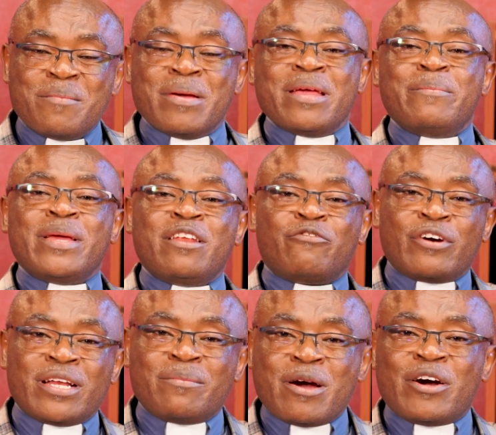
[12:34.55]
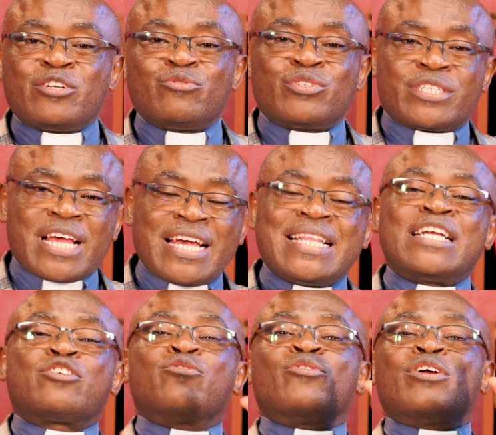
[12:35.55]
May you be defined by what you say
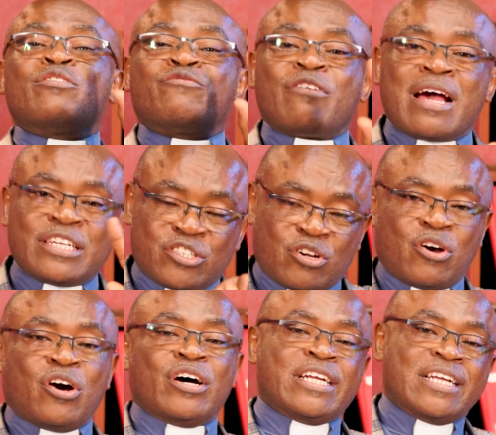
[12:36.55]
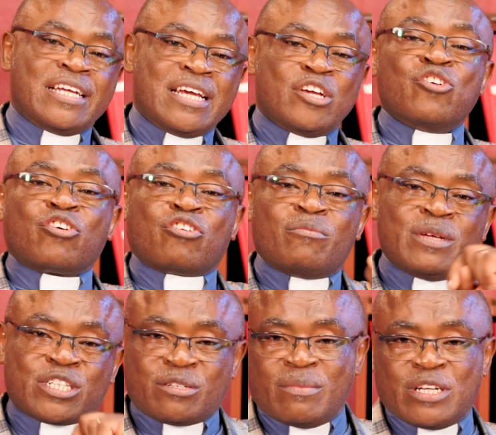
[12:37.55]
that glorifies God. Your
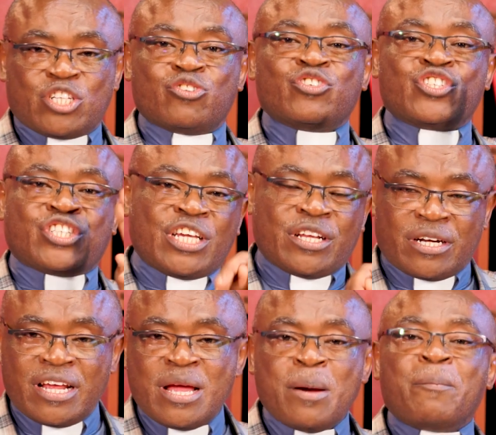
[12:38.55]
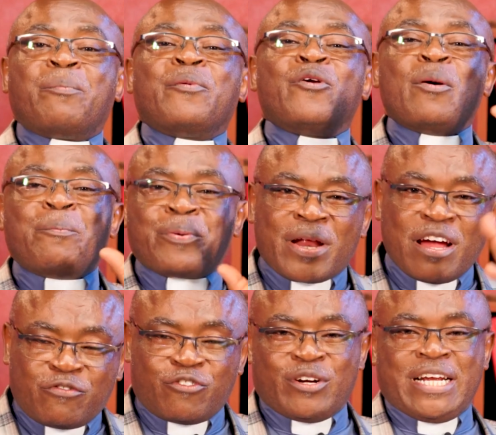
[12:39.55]
commitment, your zeal, your
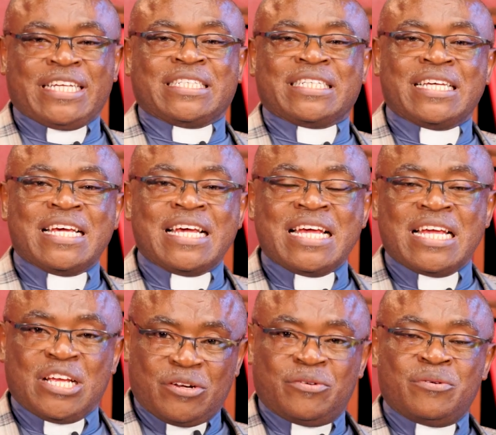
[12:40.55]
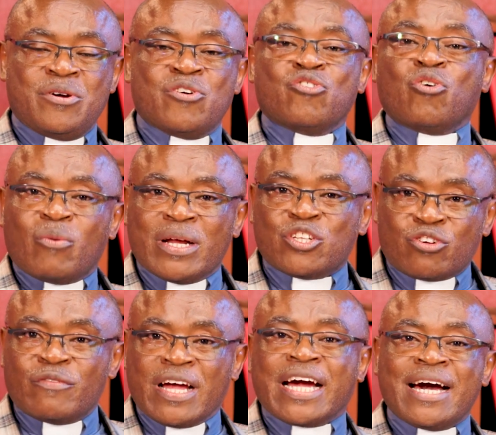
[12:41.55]
prayerfulness, you know, your words
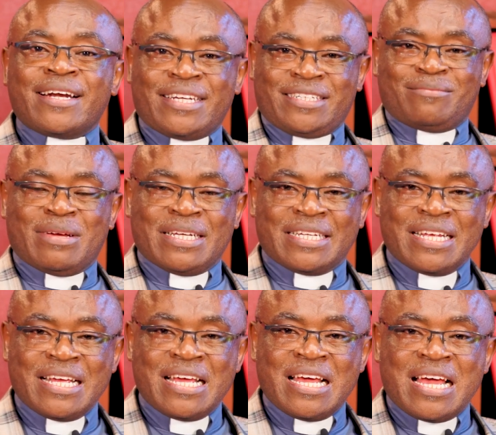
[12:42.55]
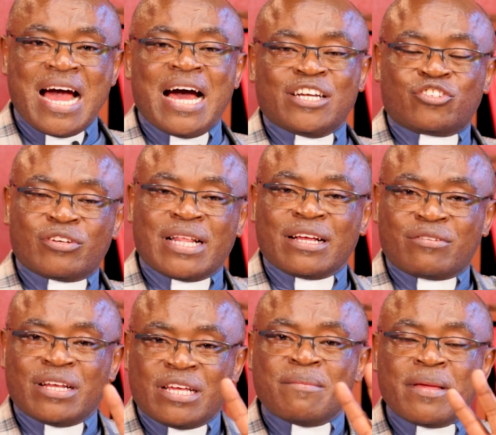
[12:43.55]
of encouragement. And so that
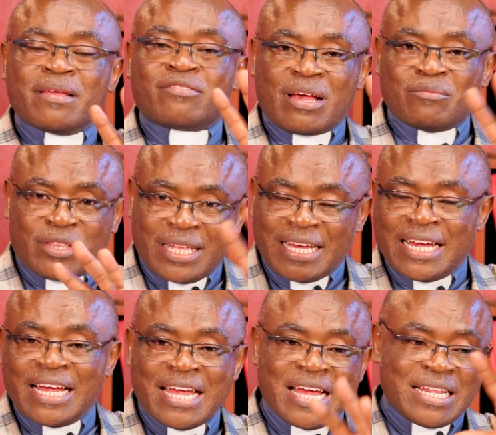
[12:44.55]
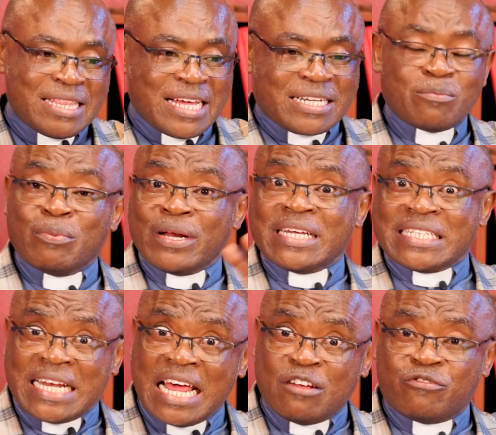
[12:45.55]
actually something that
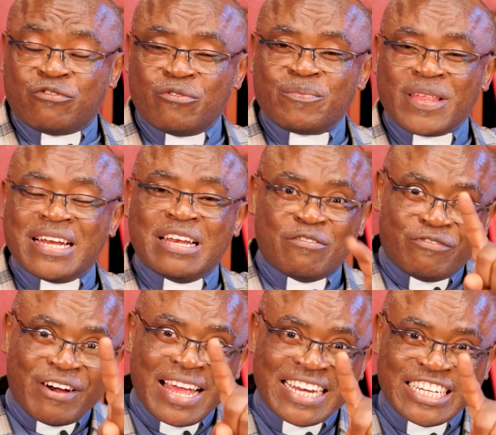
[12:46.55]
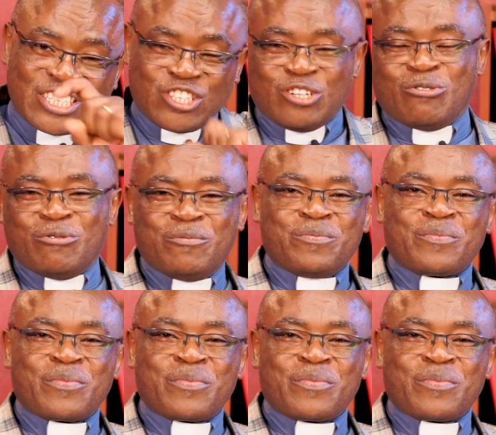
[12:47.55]
brings life defines you.